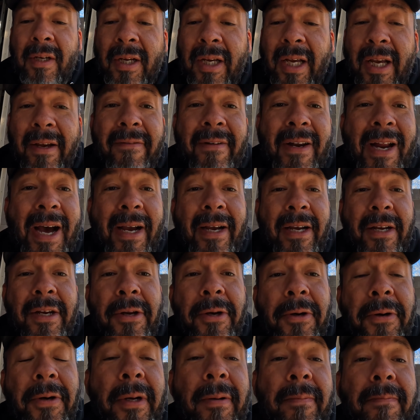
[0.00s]
Even I can
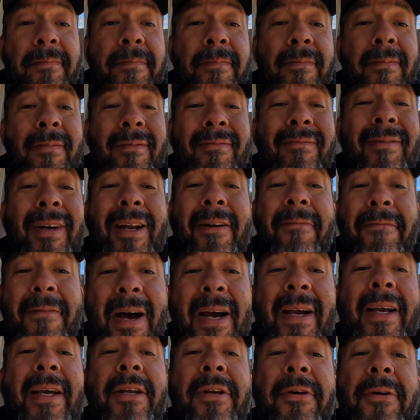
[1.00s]
do it, and if
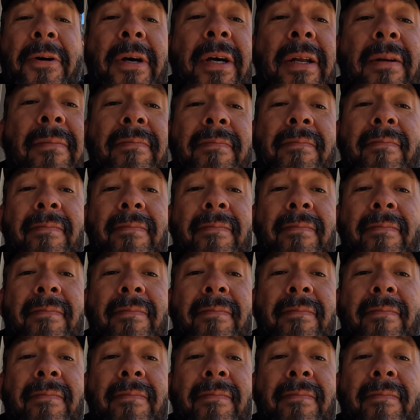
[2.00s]
I can do it,